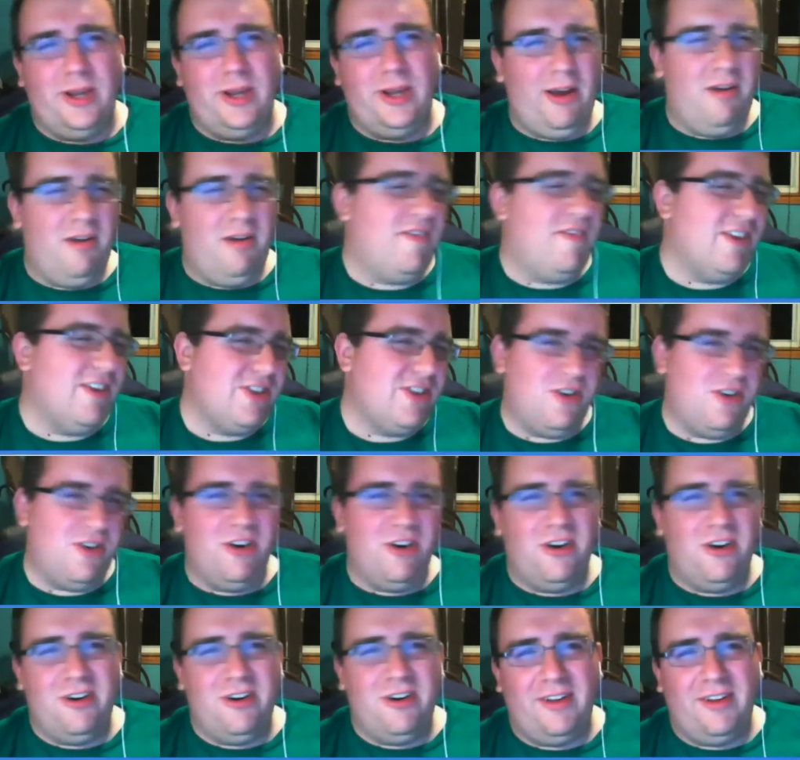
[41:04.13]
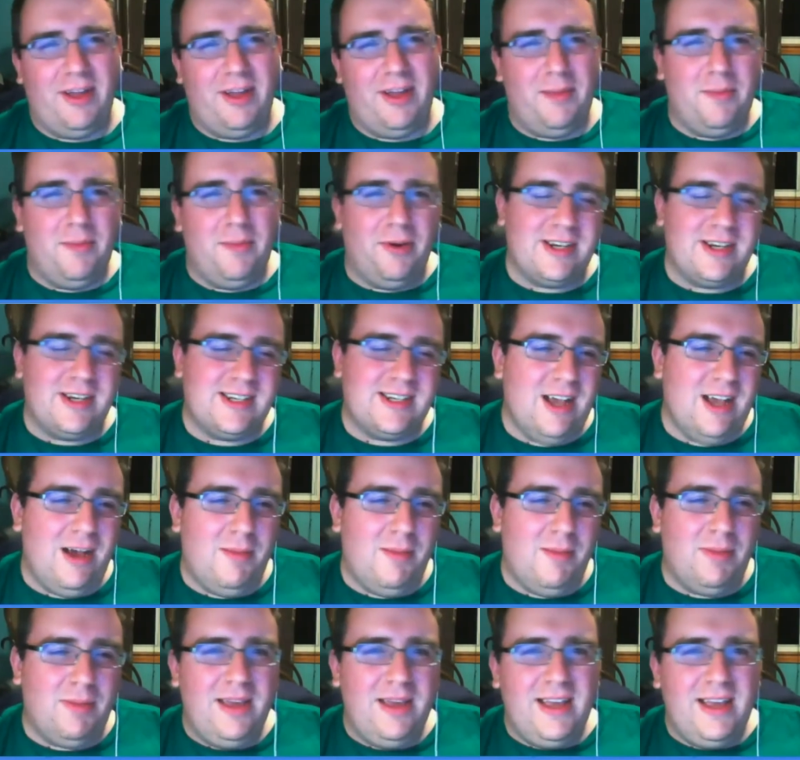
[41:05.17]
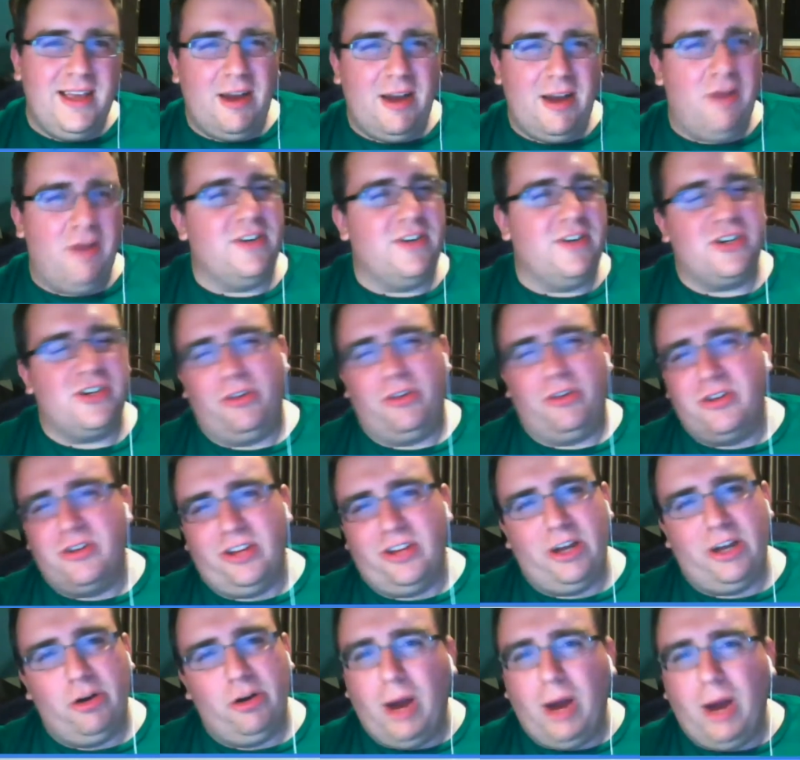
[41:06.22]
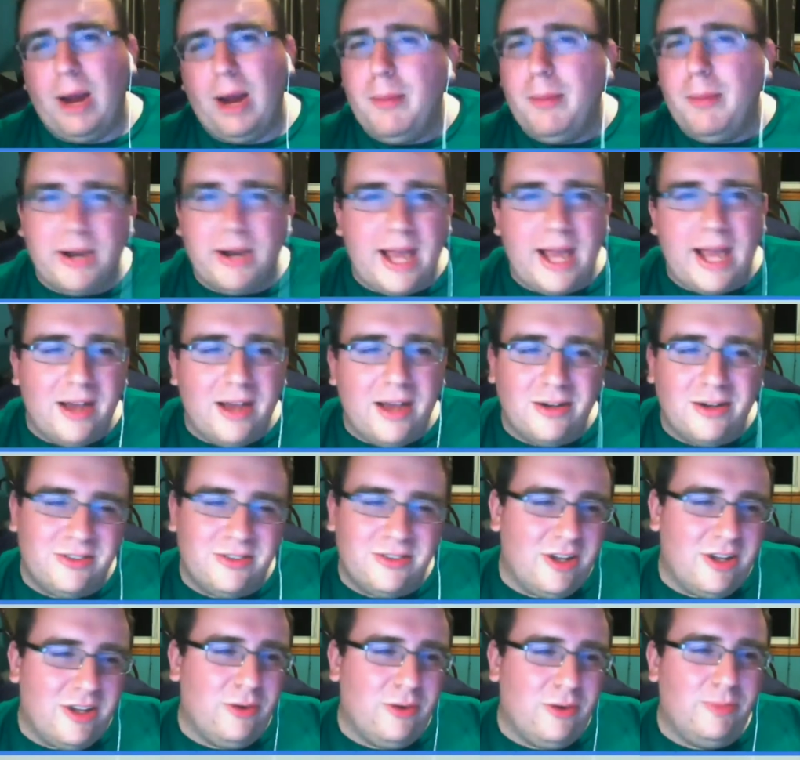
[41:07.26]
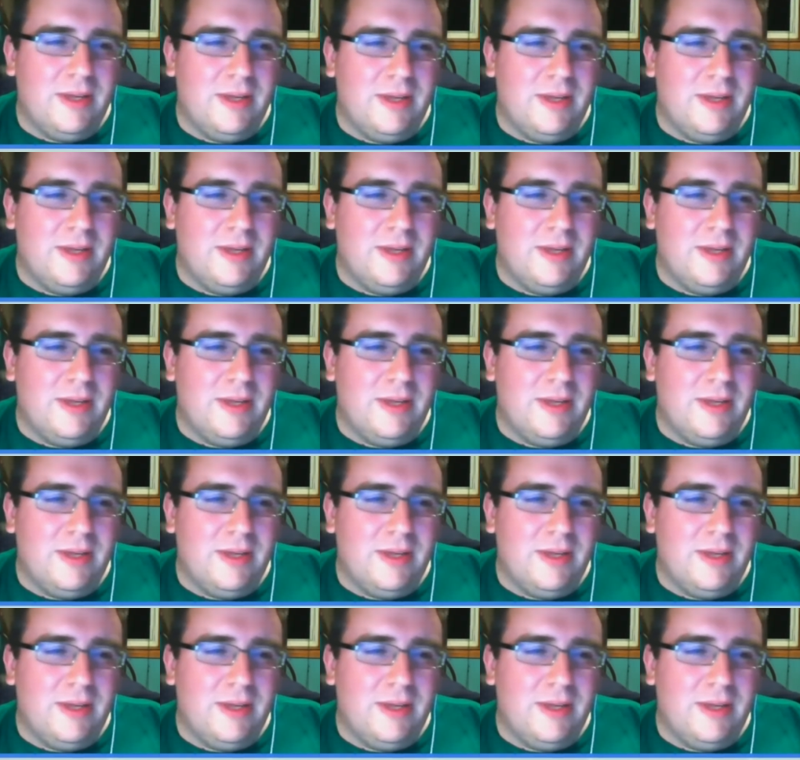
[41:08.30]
Carrie Fisher. They're getting mixed up. Carrie Fisher looks like your grandma now, so